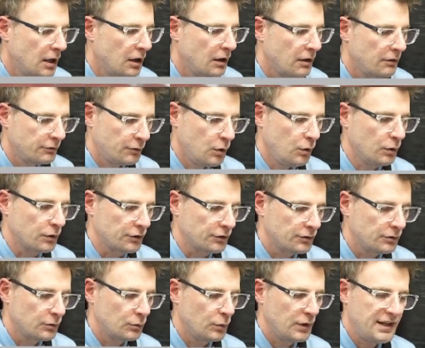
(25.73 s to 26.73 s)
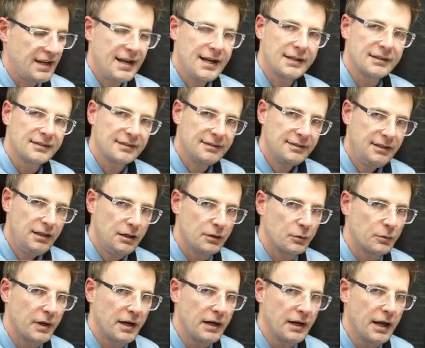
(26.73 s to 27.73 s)
Of course, we can't see
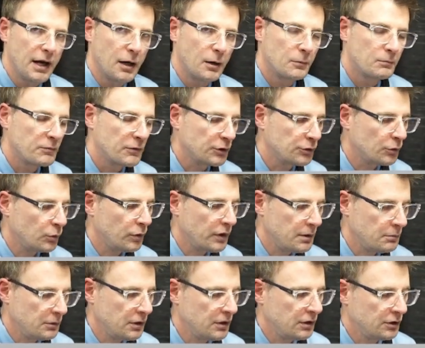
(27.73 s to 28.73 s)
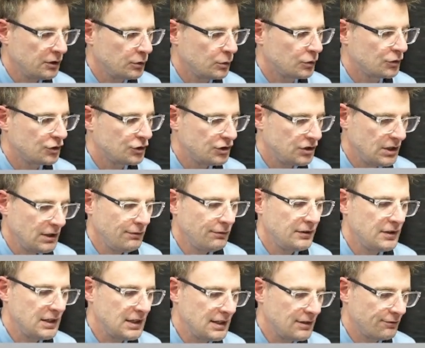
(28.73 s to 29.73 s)
it right now. So what I'm going to do is
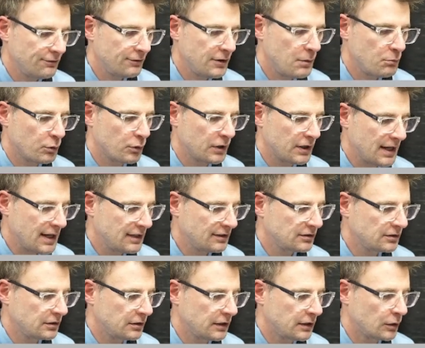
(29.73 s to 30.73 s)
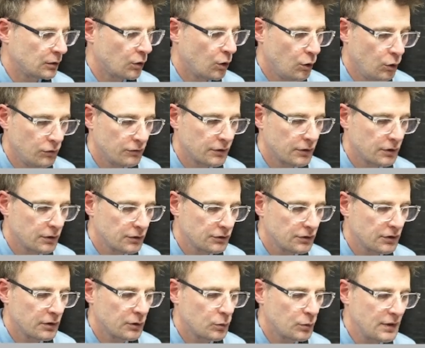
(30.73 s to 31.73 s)
shift the fretboard escalator over
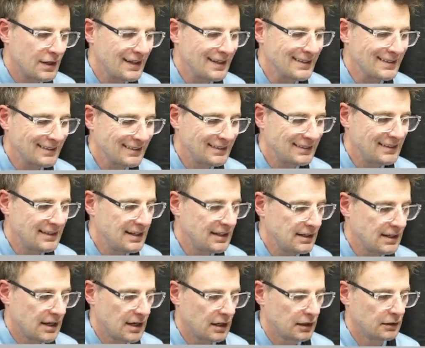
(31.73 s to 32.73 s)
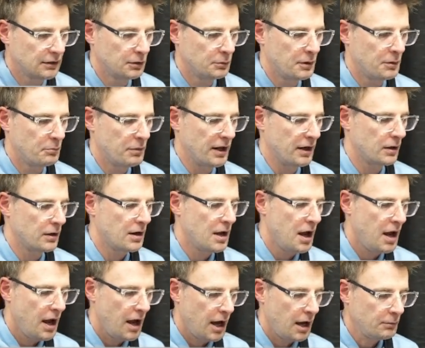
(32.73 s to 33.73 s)
so that we can see it a little bit better.
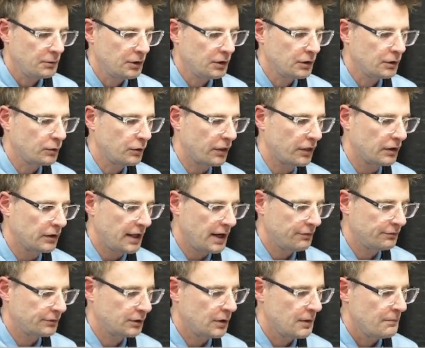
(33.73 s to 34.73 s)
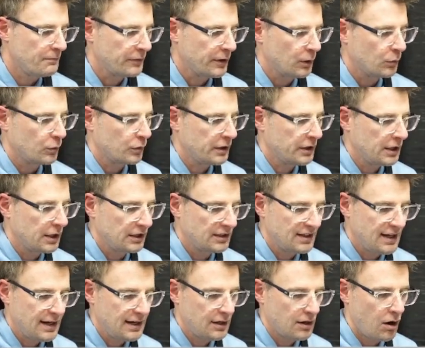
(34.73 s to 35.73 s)
I'm going to go to the left. We're going to
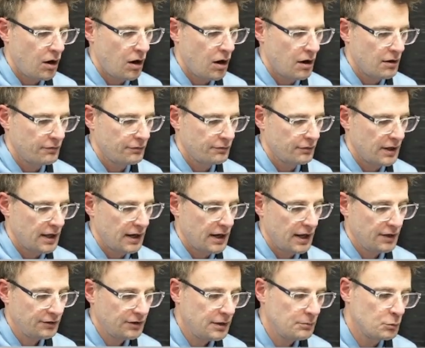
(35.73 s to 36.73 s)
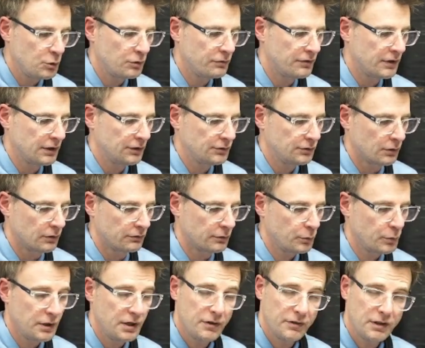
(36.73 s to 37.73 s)
take off, and as I move this over,
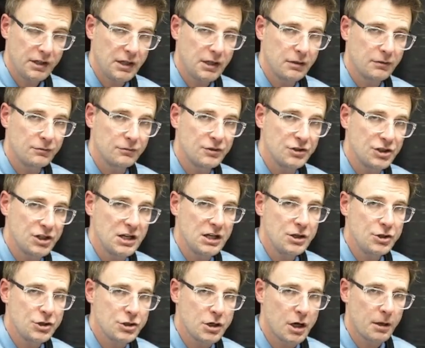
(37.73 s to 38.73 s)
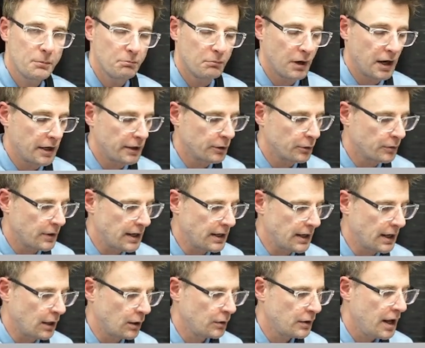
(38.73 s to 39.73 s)
we're in the key of G sharp minor right
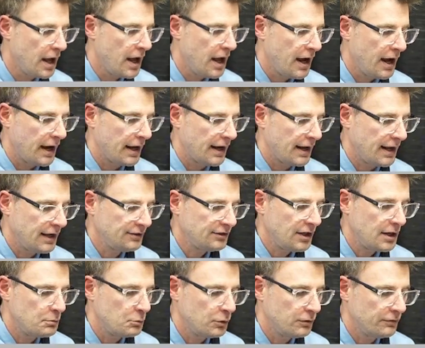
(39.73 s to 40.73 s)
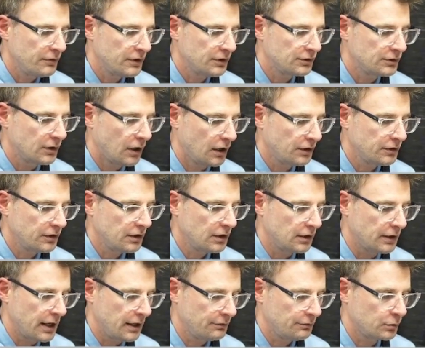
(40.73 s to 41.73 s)
now. And as I move this dot to the
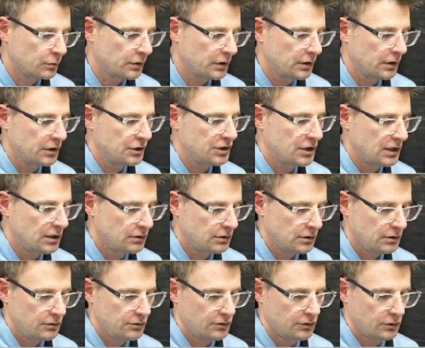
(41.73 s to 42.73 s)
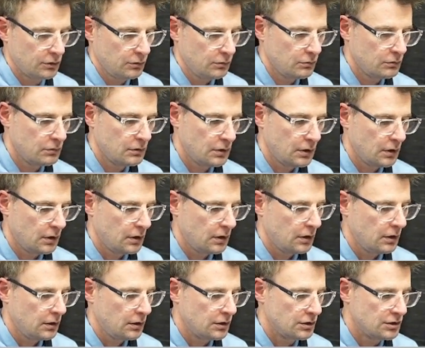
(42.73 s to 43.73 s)
left, we're going to change it to
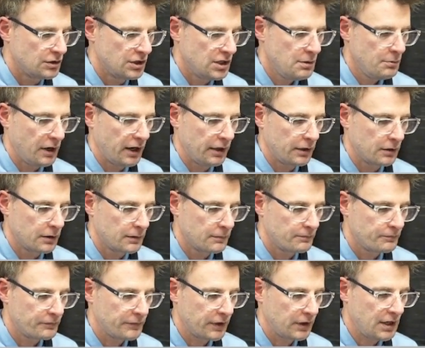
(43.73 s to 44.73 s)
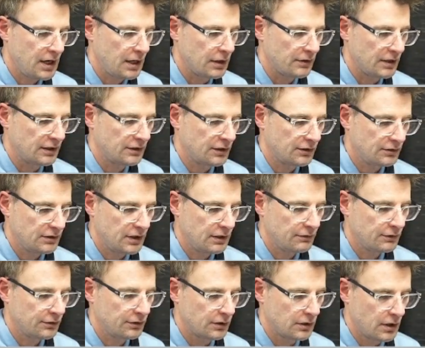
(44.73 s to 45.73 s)
G minor. Okay, that doesn't give
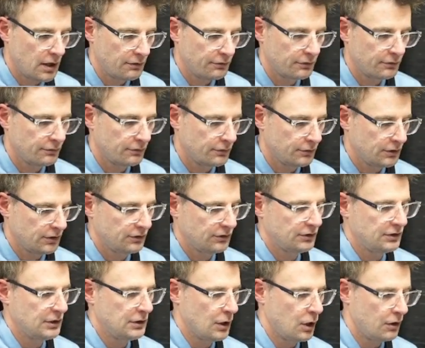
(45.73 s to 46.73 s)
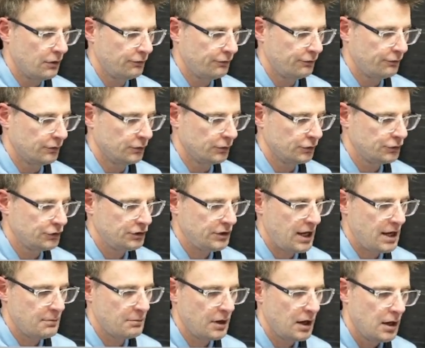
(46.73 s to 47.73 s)
us enough to see our full
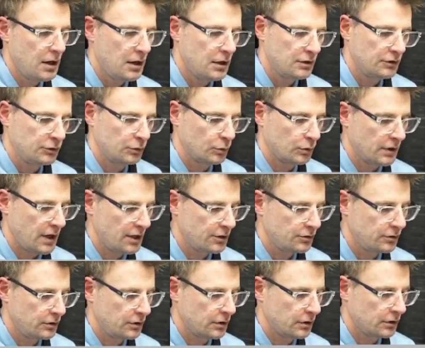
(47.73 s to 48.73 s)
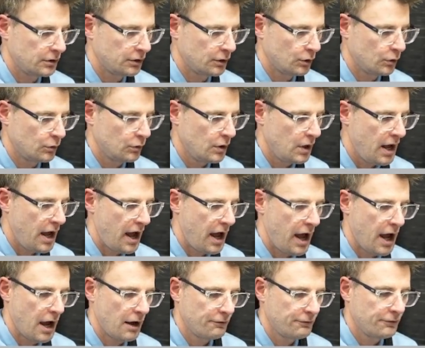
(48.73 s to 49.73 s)
shape. So we're actually going to go
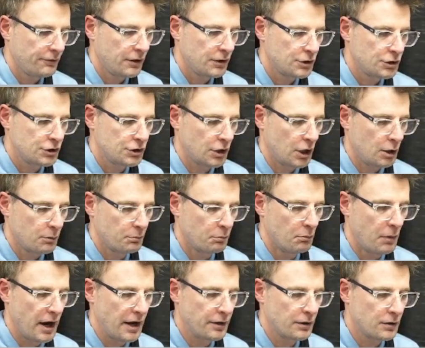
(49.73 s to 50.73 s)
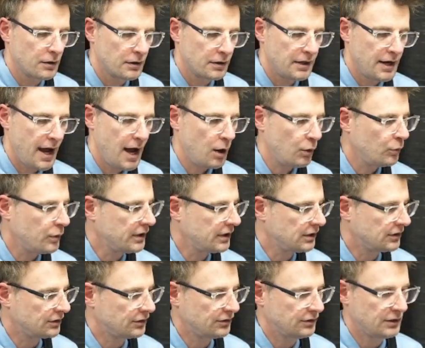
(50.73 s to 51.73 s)
F sharp minor. Now we
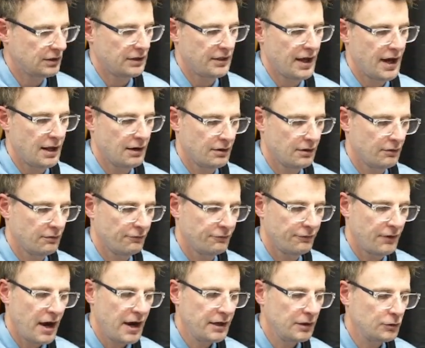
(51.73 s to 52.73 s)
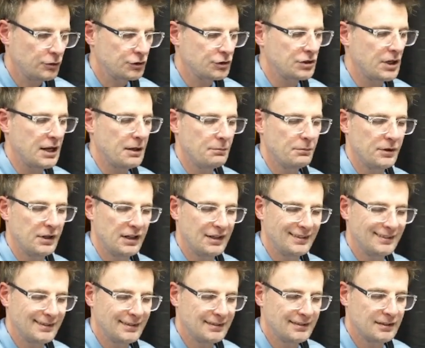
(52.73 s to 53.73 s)
can see that final shape that
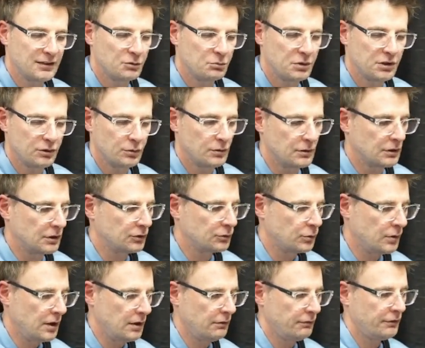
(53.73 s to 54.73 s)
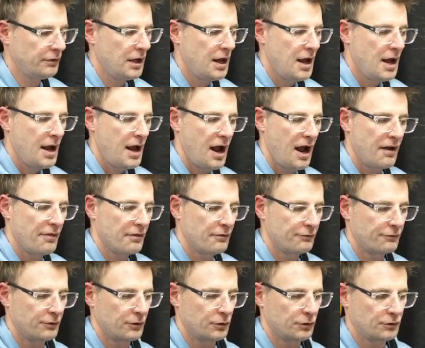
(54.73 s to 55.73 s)
existed between the 12th and the
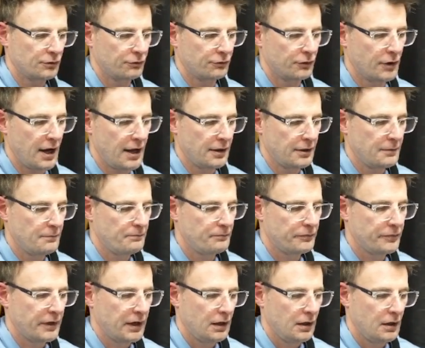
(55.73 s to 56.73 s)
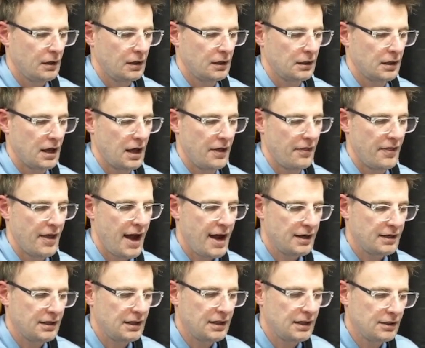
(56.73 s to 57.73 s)
1st fret. And
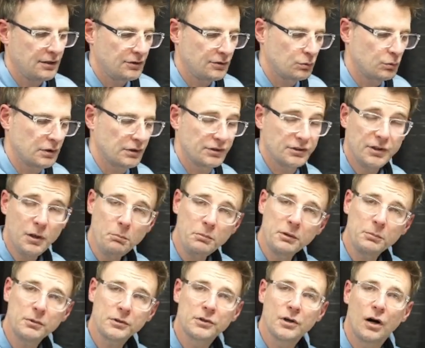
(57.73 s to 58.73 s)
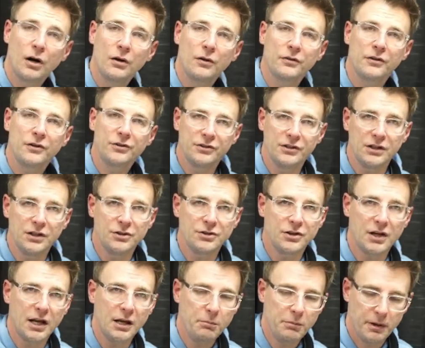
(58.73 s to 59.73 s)
that is what some people call the C
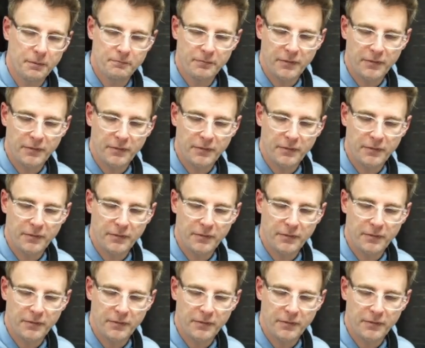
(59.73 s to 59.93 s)
shape.